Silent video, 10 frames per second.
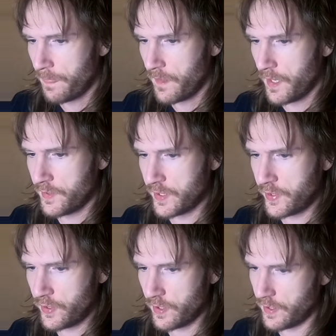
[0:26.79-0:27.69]
And this
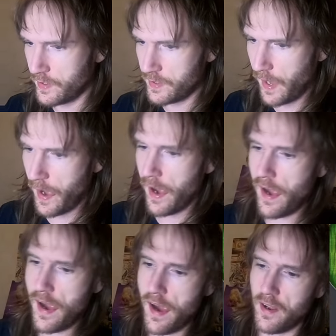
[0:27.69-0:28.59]

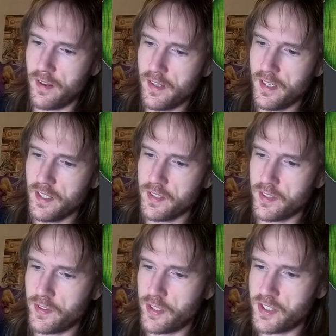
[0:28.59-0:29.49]

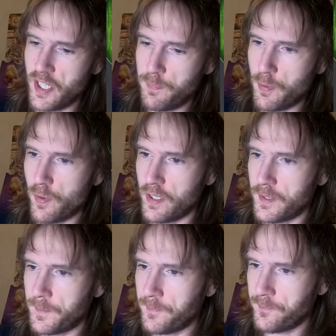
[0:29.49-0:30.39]
is a cheaper
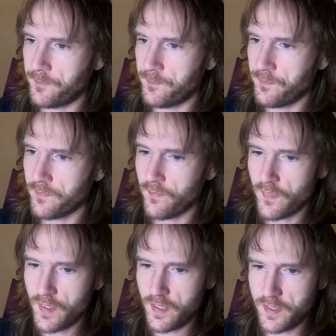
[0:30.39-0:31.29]
one.
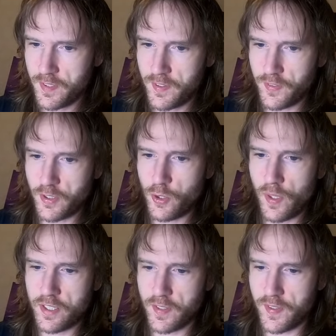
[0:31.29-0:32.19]
This is a
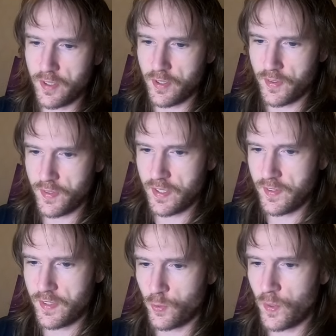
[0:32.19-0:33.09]
200 series, and
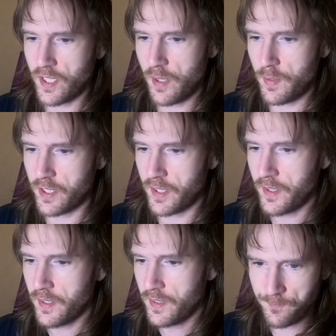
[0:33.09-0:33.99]
it's just one humbucker.
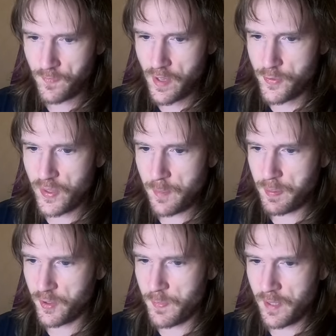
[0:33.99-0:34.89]

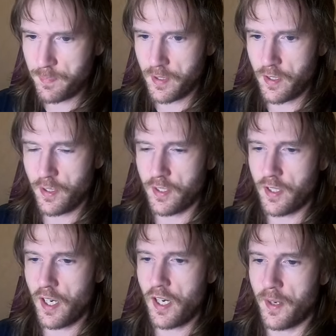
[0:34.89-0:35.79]
3-piece maple. Oi,
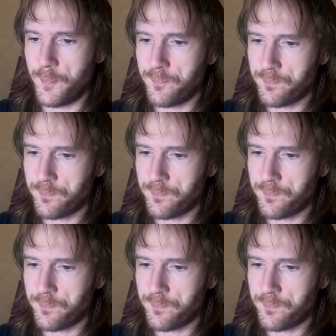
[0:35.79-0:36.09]
aha.